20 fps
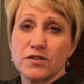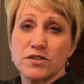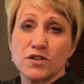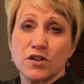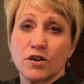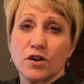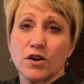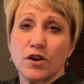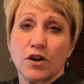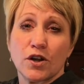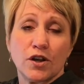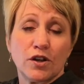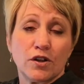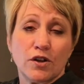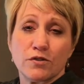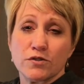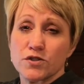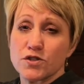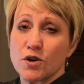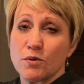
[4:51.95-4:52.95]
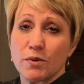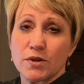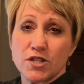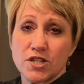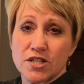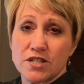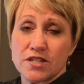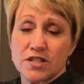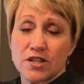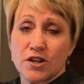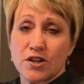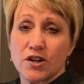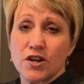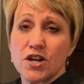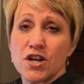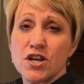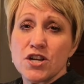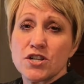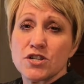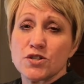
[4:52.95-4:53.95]
So it'll go so much easier.
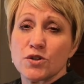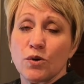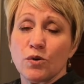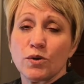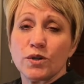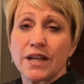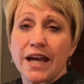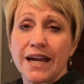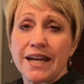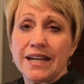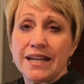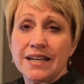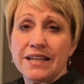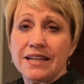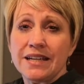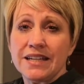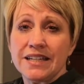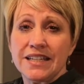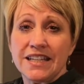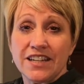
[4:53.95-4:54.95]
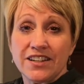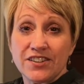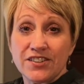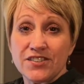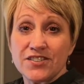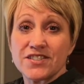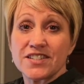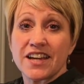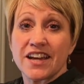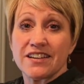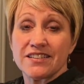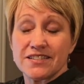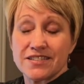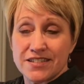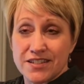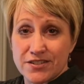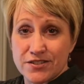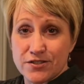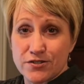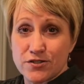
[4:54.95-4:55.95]
So lighting, needles, and
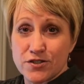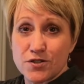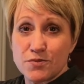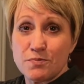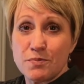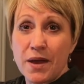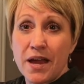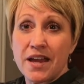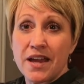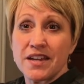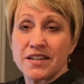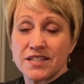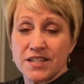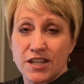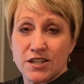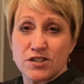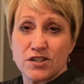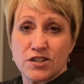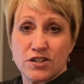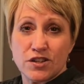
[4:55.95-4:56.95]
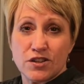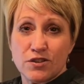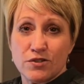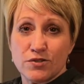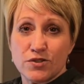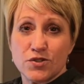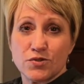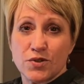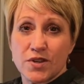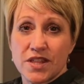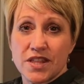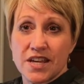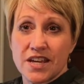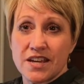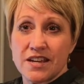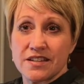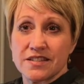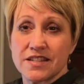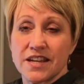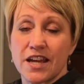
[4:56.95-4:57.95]
scissors. Pay attention to those three
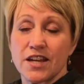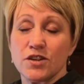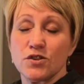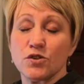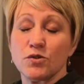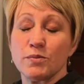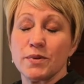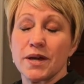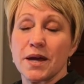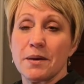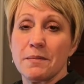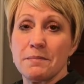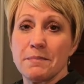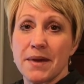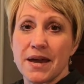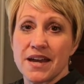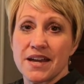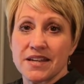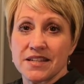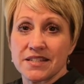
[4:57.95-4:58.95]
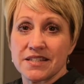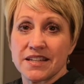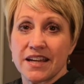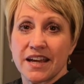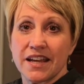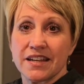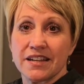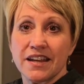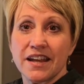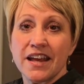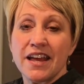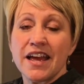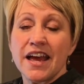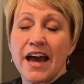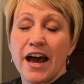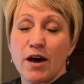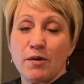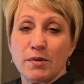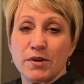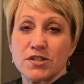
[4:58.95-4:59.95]
things, and you'll be amazed at
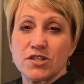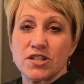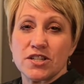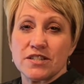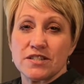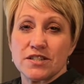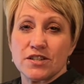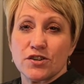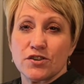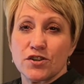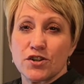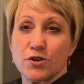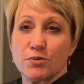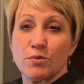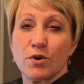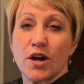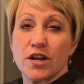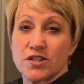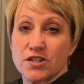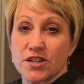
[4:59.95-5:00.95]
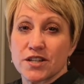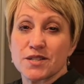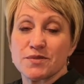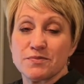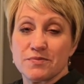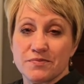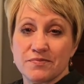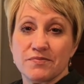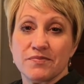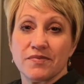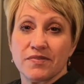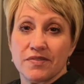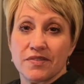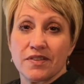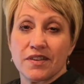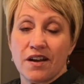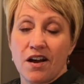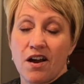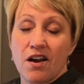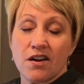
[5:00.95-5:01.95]
how much easier your projects
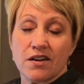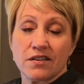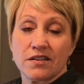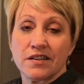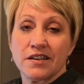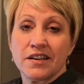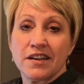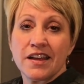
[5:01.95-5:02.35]
are.